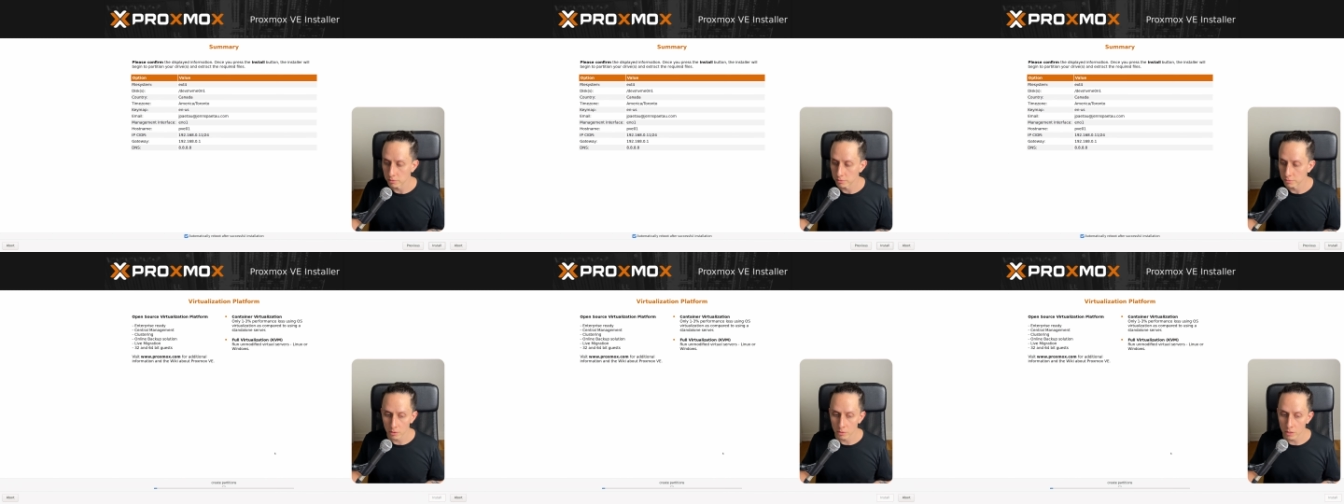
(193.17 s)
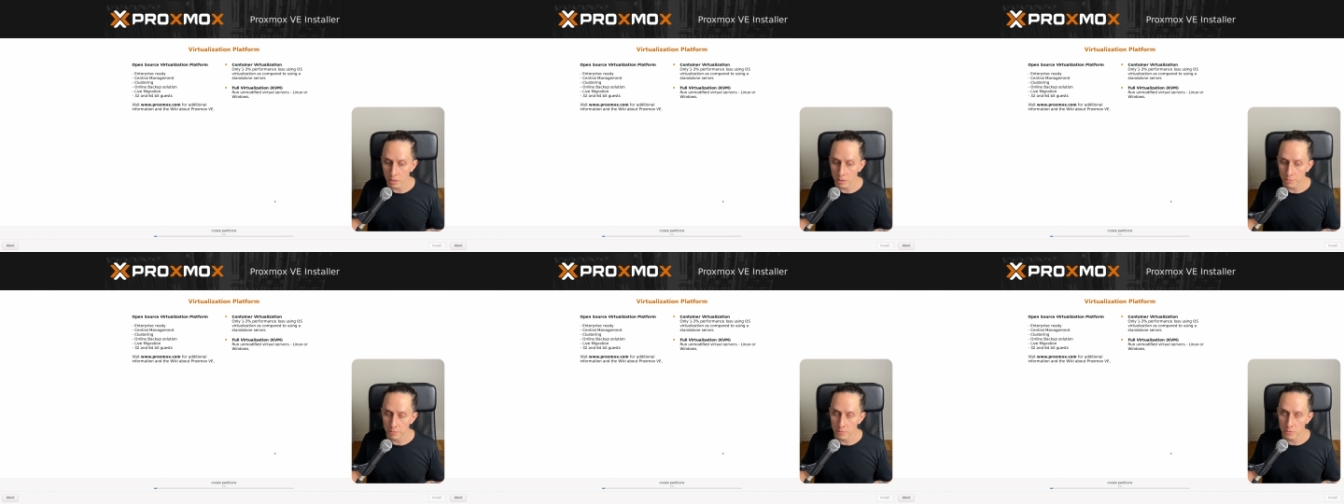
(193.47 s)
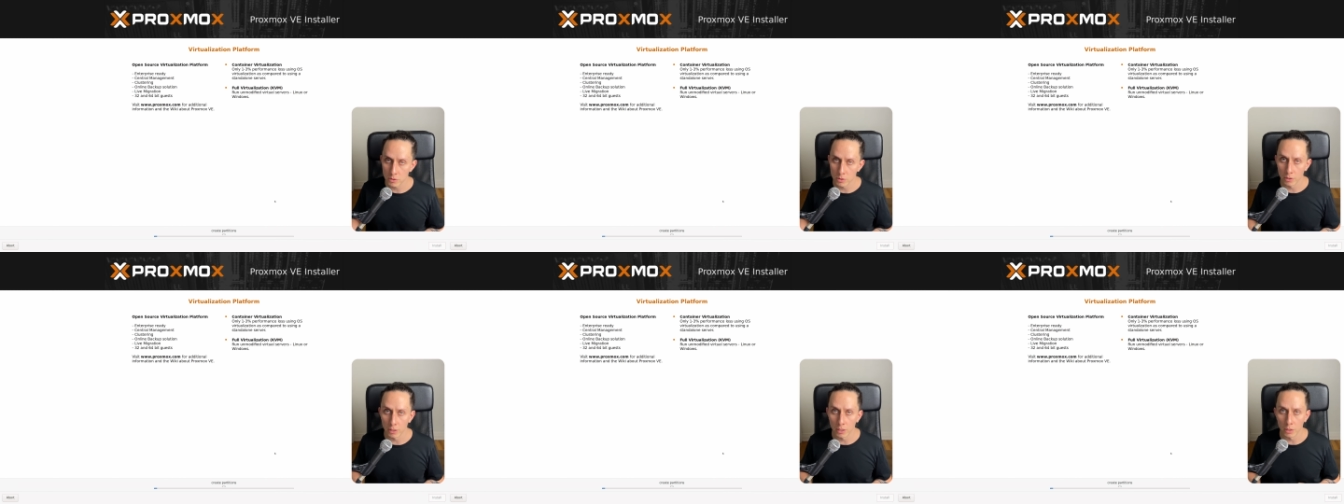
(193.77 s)
Okay,
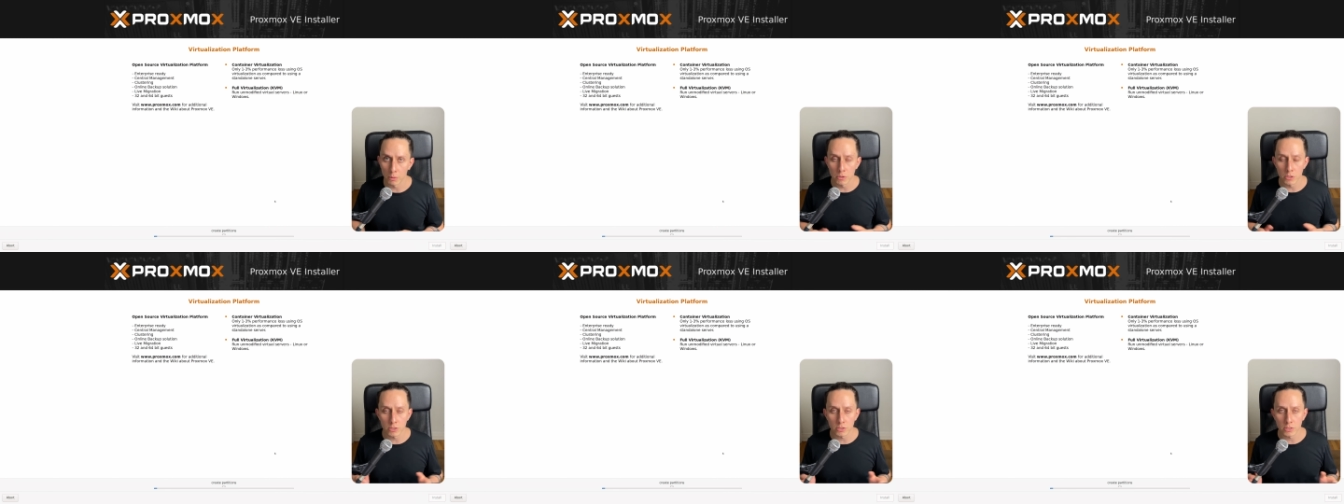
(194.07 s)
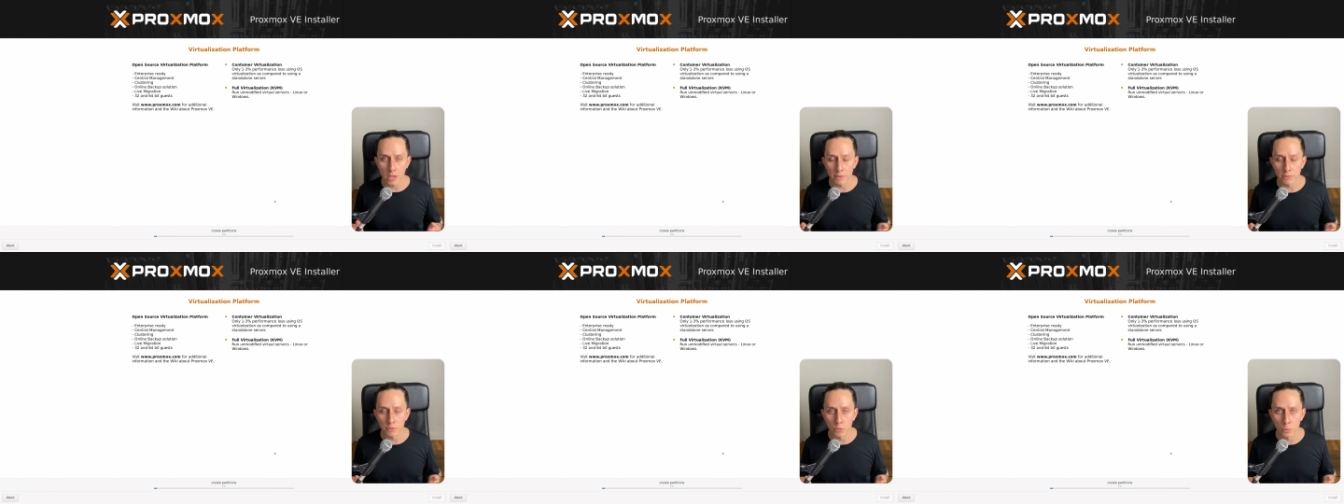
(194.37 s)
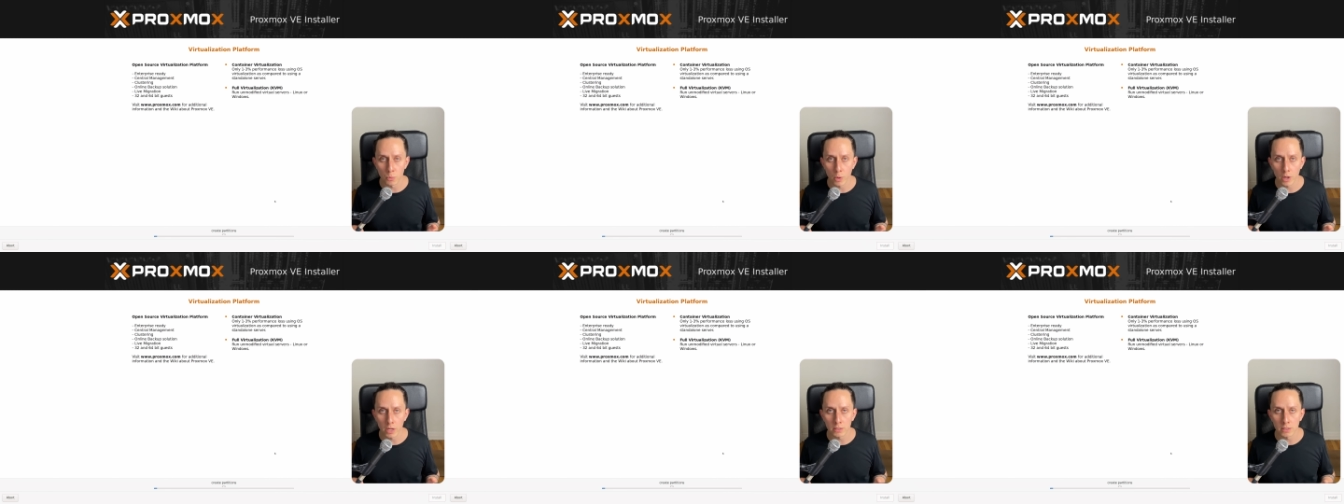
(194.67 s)
so here we just have to
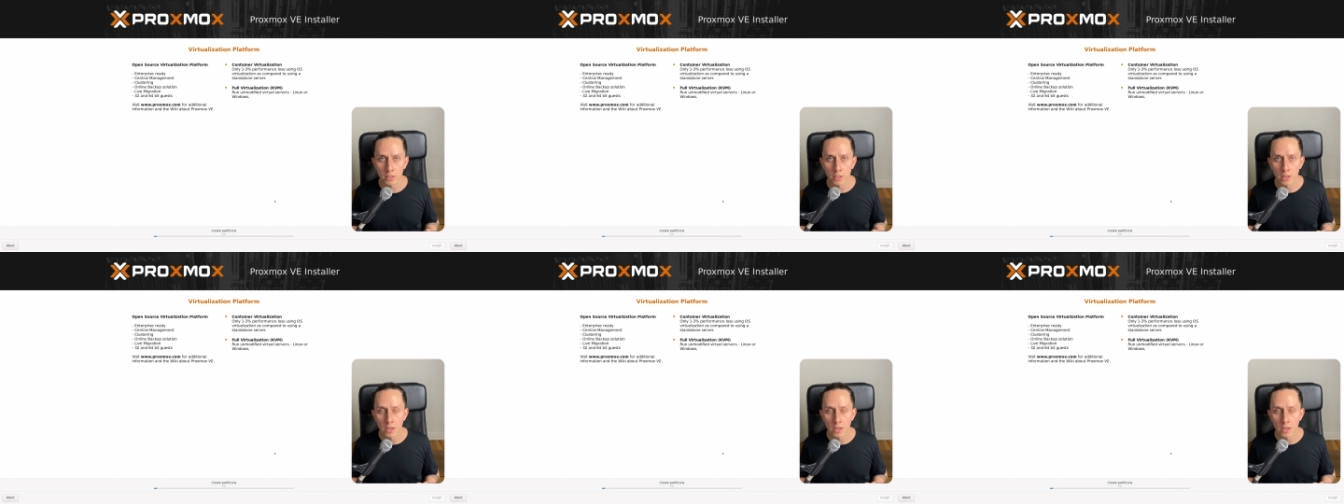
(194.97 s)
wait.